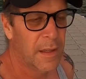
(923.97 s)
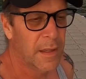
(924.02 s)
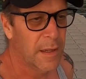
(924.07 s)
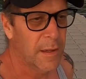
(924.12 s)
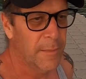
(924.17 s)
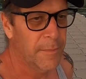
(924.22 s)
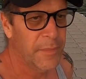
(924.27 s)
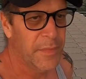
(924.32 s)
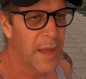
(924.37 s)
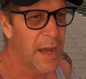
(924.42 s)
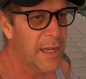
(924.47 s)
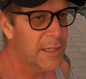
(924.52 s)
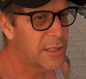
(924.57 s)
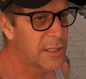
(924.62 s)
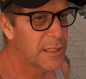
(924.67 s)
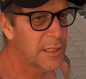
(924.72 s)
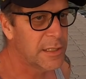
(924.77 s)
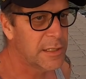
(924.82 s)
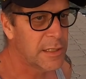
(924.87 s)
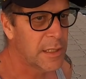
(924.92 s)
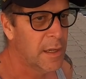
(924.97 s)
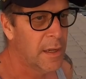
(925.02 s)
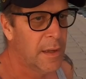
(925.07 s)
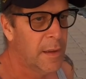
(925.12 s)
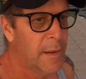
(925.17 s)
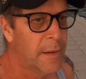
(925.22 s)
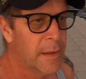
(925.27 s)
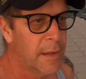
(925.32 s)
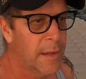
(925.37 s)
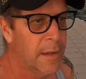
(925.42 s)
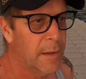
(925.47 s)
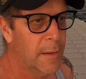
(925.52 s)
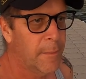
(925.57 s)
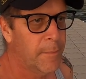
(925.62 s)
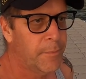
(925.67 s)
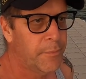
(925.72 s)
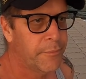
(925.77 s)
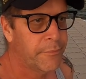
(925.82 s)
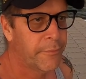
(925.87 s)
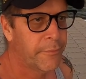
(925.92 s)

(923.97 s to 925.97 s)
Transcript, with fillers: You know, not just, you know,